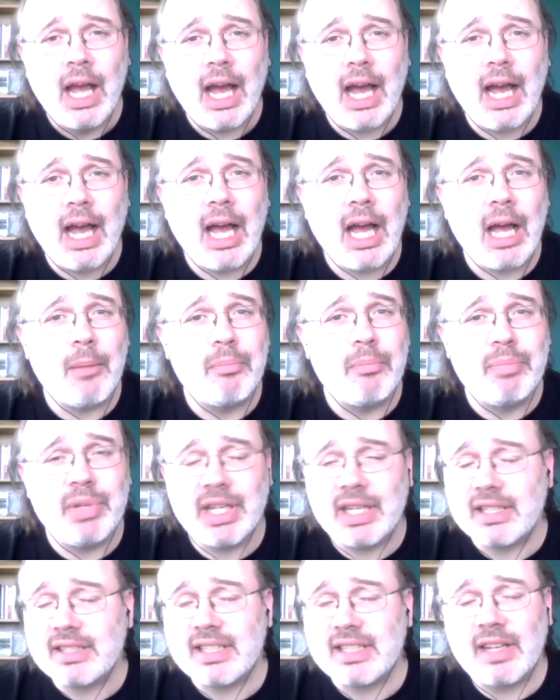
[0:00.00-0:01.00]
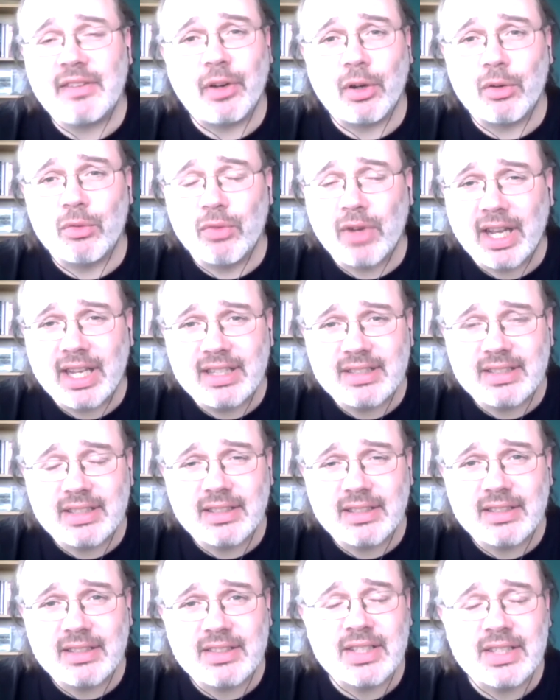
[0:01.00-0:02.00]
BSF
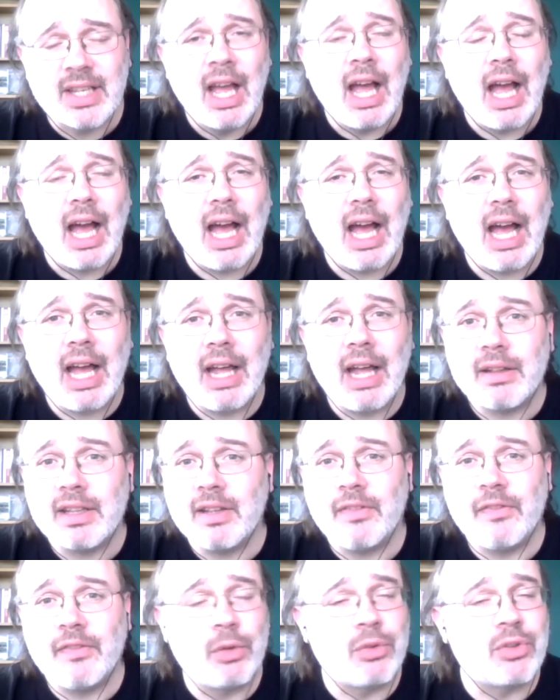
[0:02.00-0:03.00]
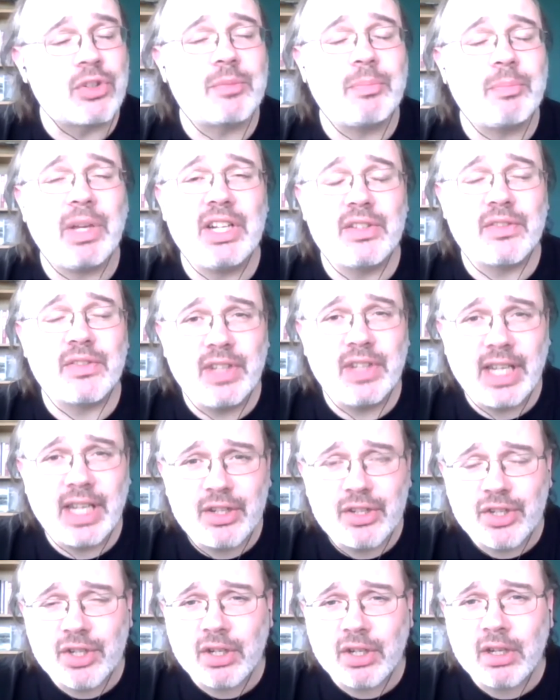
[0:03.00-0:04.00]
Horizons, The Future's Page of
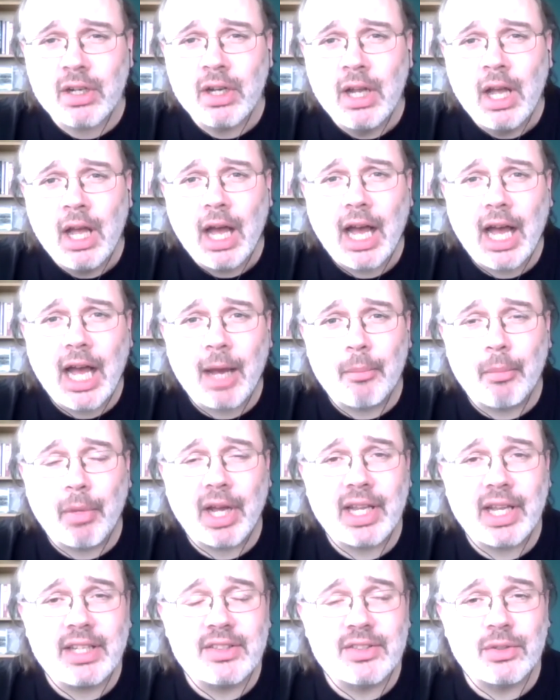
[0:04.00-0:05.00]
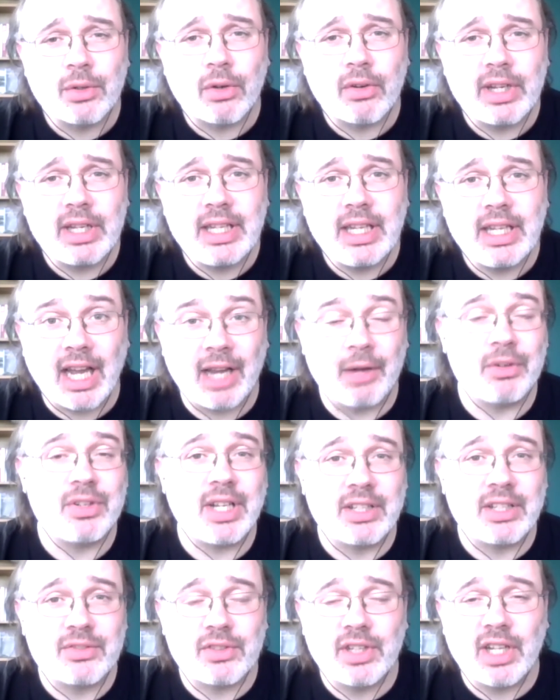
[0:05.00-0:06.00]
Nature. My story, The Irish
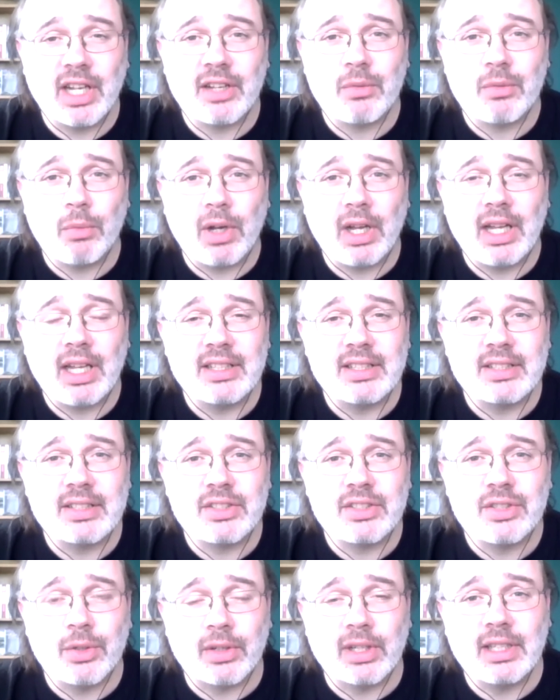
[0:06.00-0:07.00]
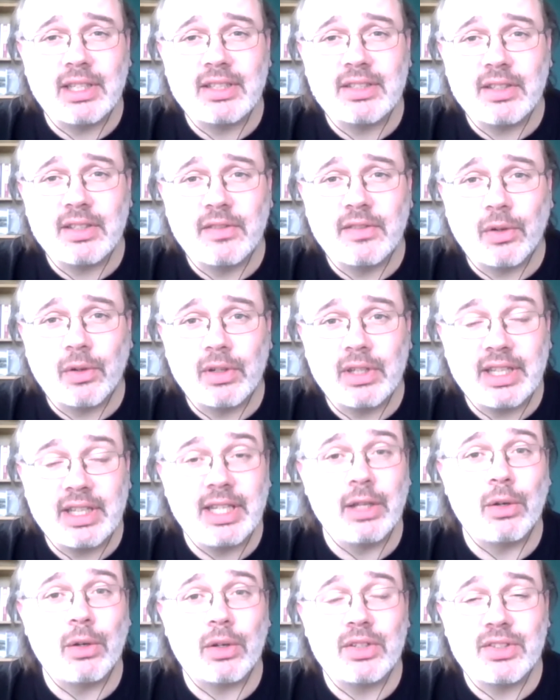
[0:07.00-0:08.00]
Astronaut, was shortlisted for the
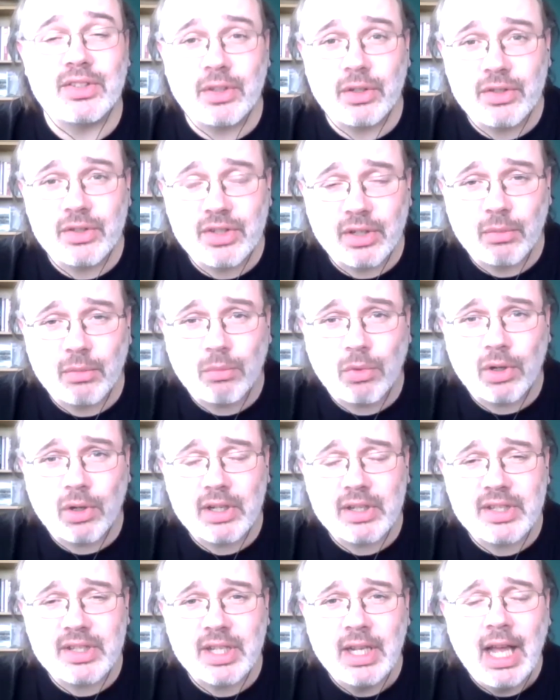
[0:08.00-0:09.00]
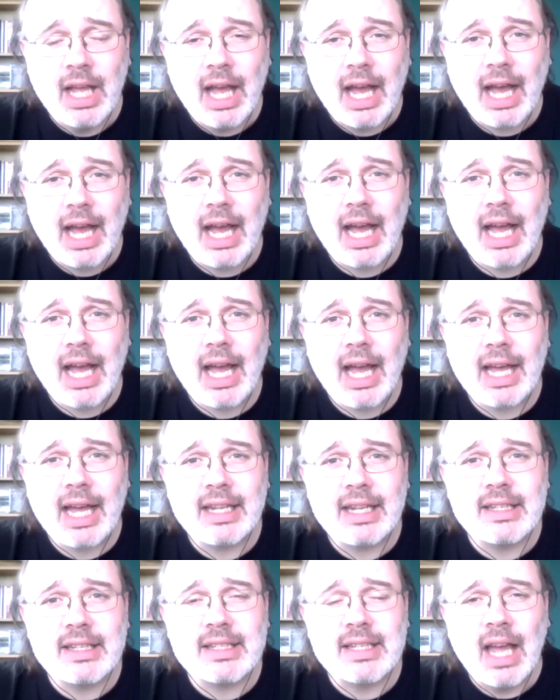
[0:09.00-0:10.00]
Theodore Sturgeon Award.
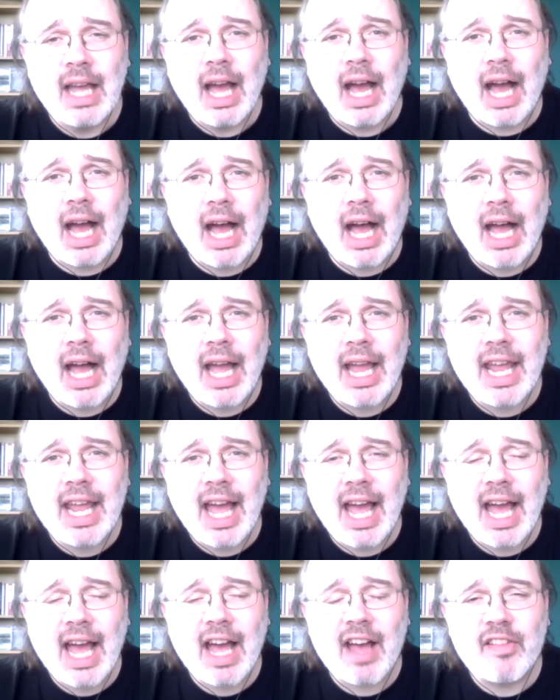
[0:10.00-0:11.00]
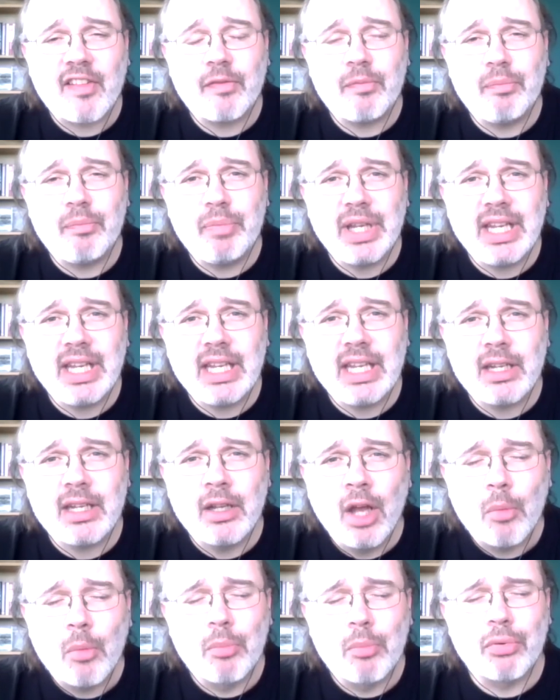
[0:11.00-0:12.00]
And I have been
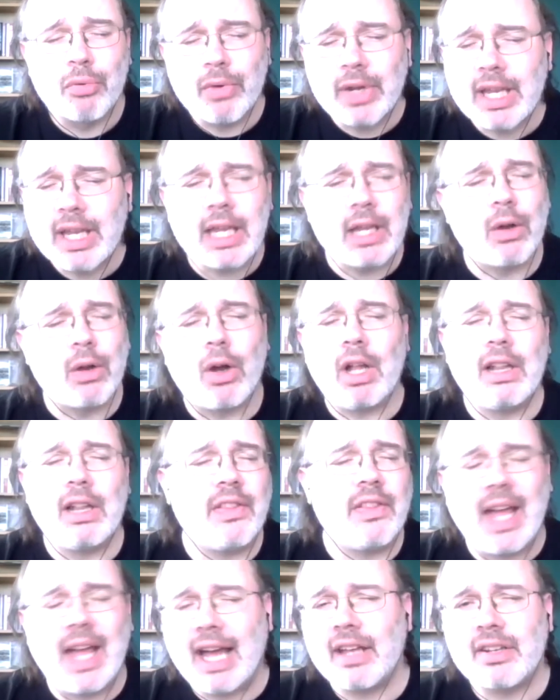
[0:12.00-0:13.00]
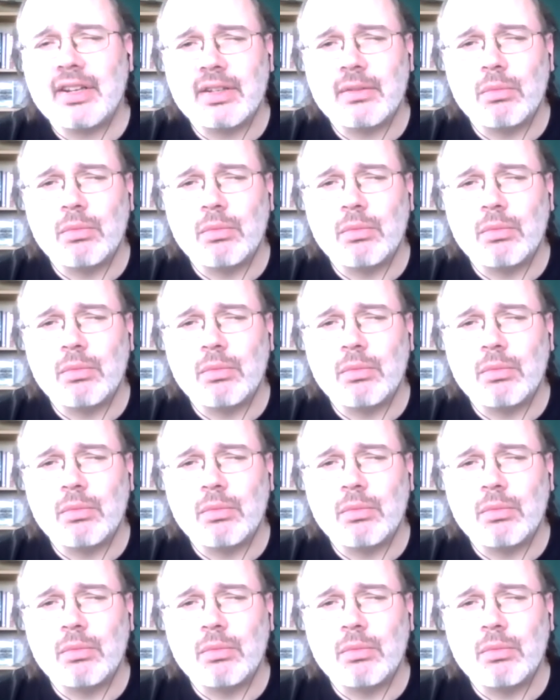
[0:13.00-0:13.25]
bringing all that